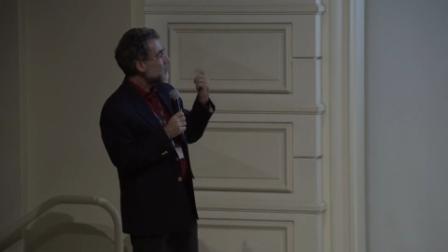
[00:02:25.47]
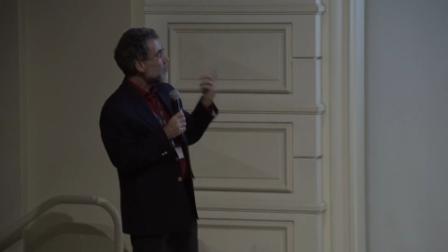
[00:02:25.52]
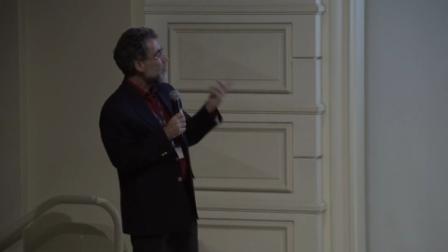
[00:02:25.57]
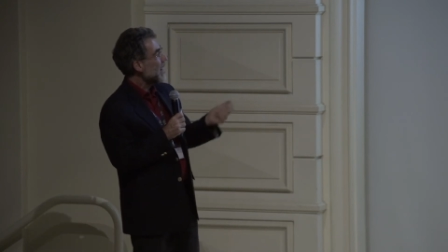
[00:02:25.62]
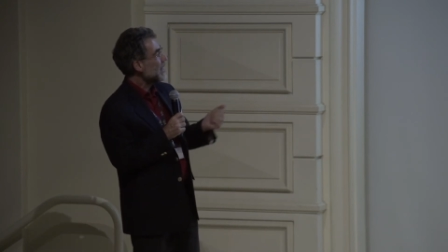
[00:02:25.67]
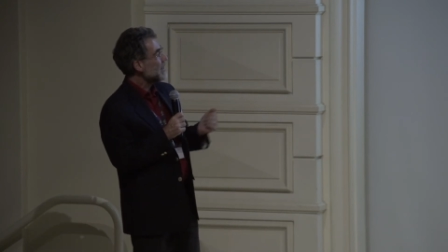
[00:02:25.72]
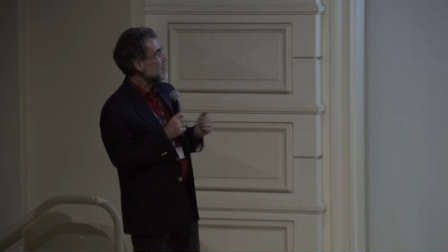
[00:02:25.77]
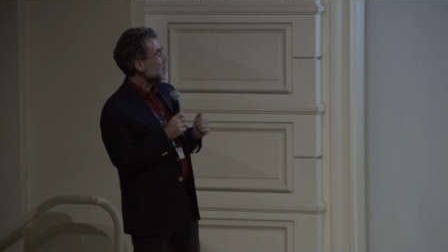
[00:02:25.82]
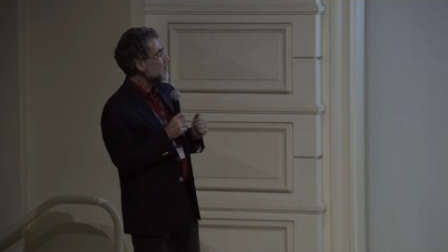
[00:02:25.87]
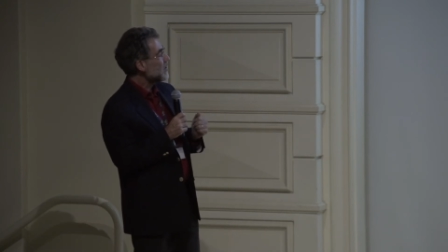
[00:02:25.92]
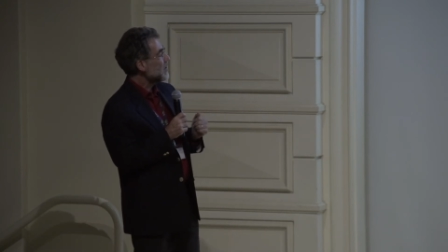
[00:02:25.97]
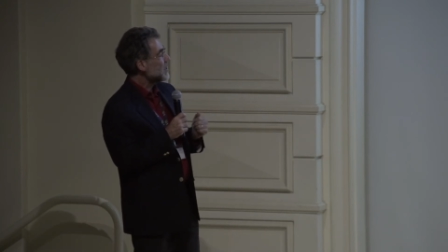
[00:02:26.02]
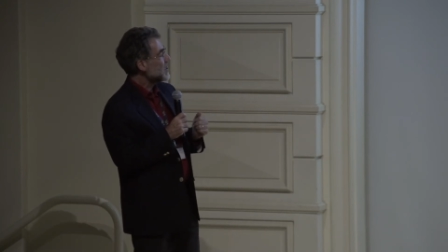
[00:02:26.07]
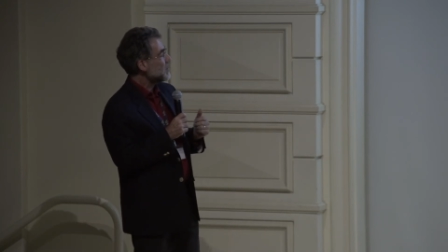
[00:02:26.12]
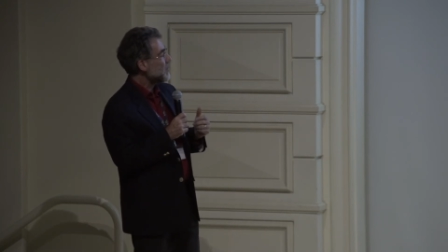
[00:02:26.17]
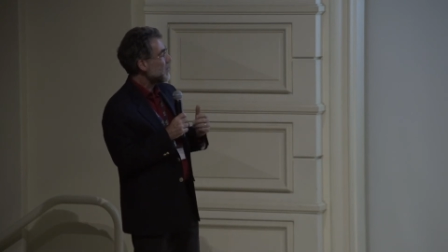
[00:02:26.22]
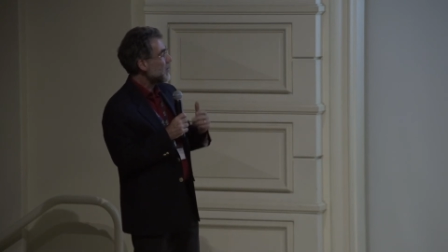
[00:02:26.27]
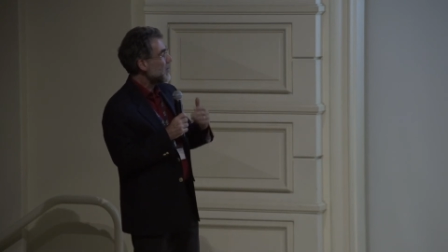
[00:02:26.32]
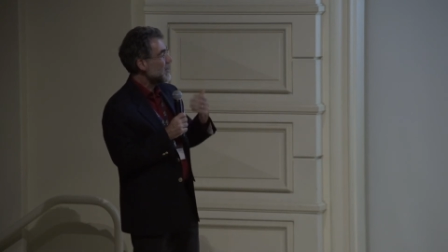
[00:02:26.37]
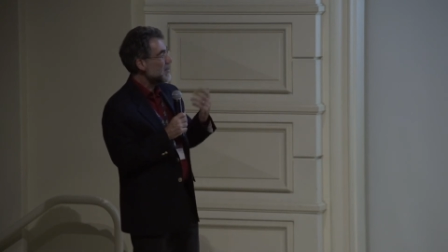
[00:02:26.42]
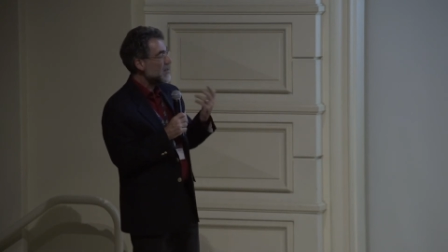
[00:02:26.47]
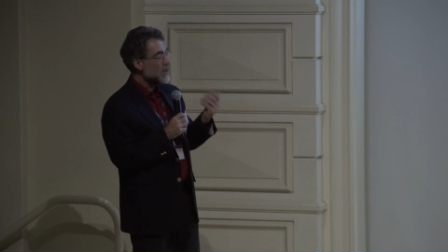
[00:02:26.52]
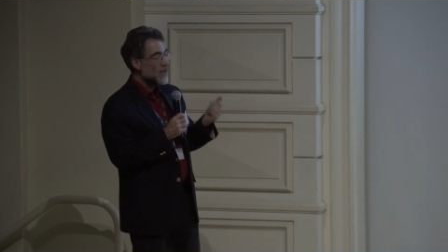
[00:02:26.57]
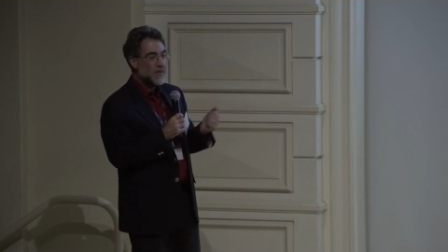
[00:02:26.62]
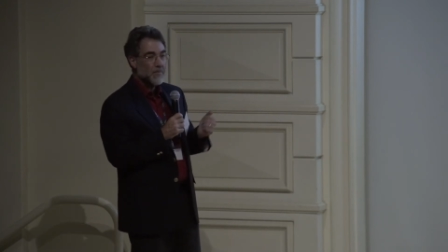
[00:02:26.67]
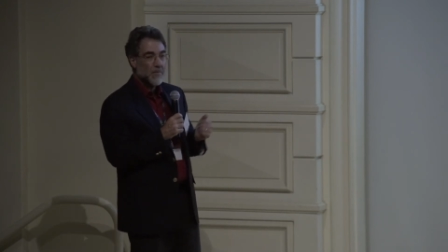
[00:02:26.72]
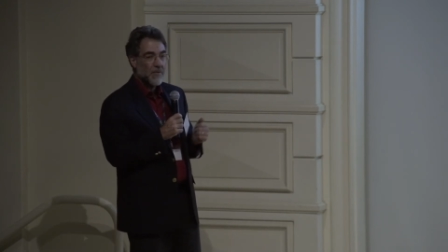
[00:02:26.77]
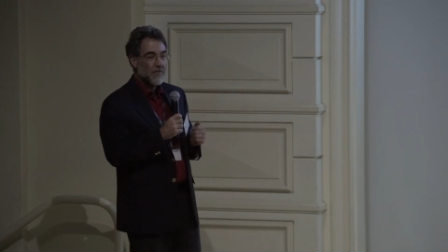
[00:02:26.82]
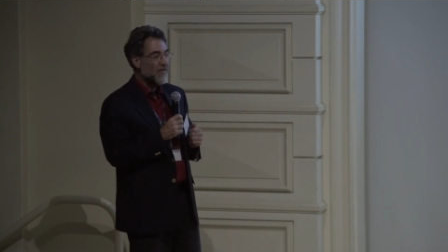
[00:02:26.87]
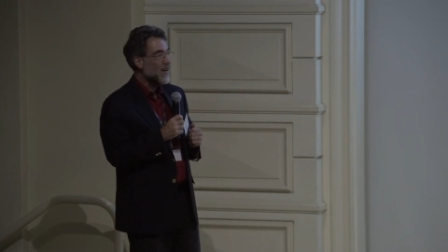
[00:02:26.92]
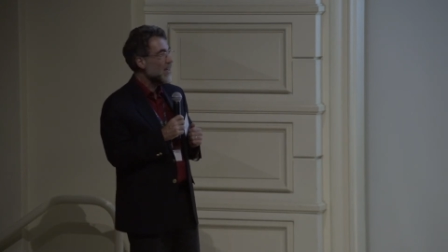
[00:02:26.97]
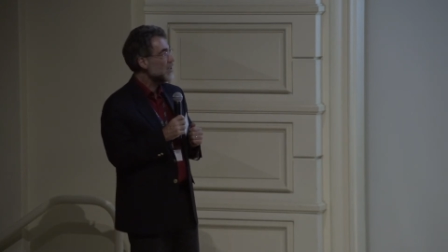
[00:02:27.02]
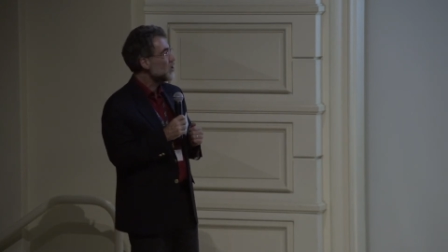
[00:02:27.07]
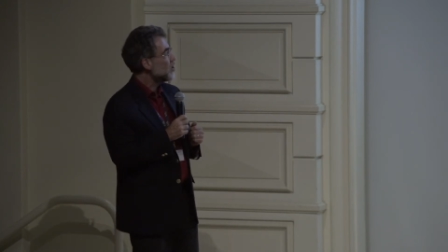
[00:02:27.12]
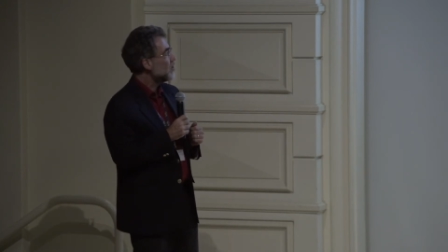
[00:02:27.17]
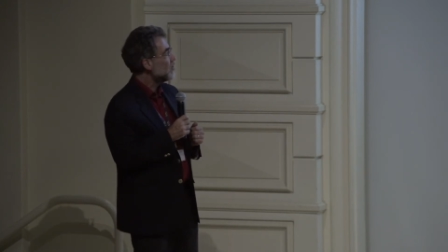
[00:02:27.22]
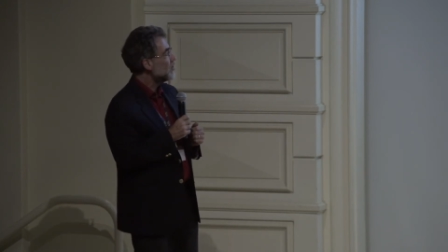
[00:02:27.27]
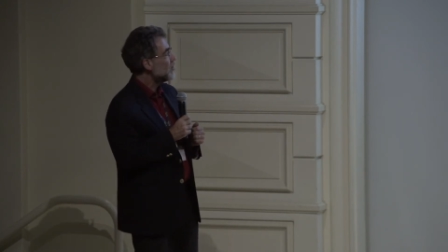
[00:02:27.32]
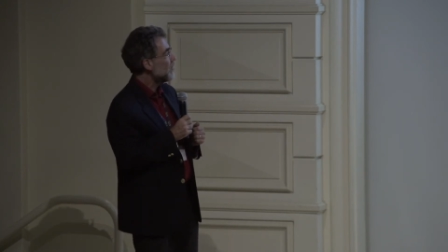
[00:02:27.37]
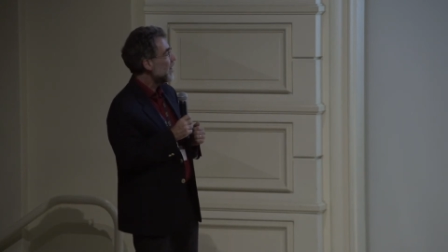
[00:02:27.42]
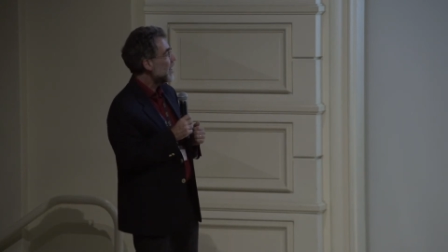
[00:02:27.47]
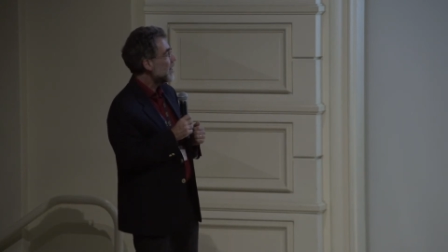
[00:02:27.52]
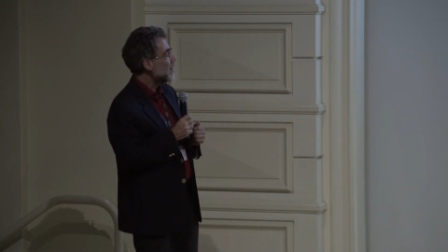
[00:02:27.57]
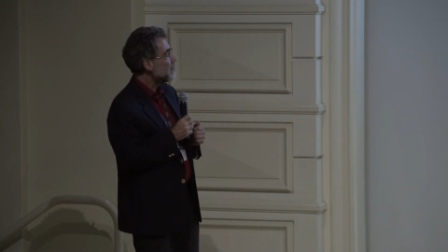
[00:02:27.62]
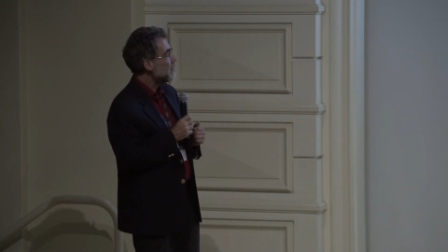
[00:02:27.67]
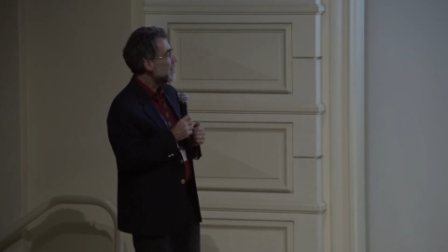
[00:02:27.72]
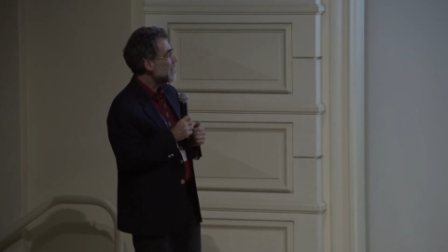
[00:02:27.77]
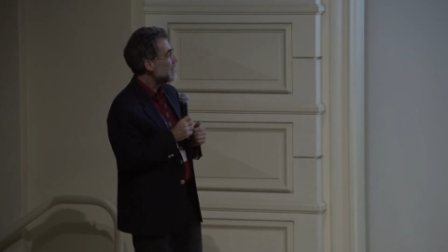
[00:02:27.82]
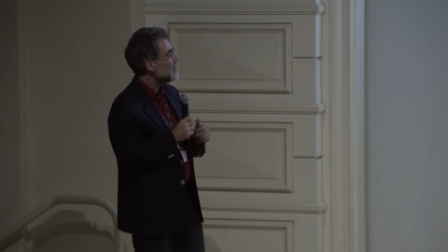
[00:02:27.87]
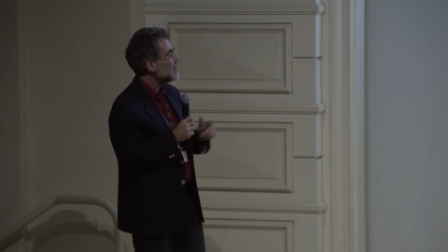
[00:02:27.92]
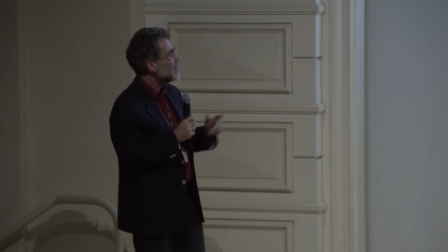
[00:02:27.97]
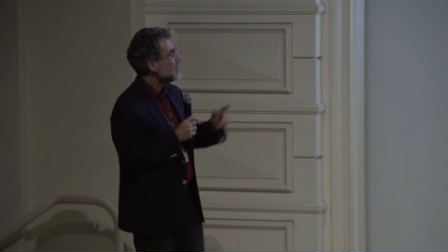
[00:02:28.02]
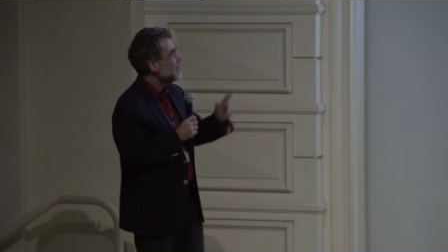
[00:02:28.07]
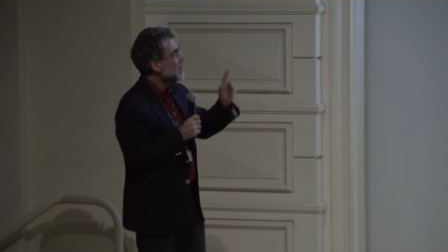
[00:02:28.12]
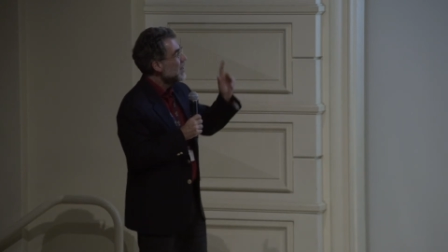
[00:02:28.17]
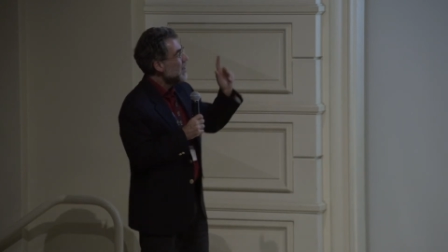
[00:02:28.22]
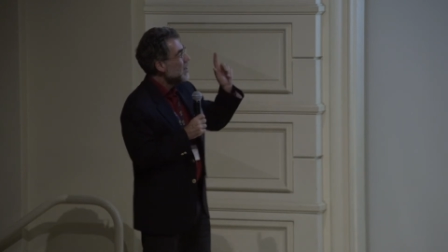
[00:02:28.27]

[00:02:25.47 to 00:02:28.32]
practical experiences, professional development.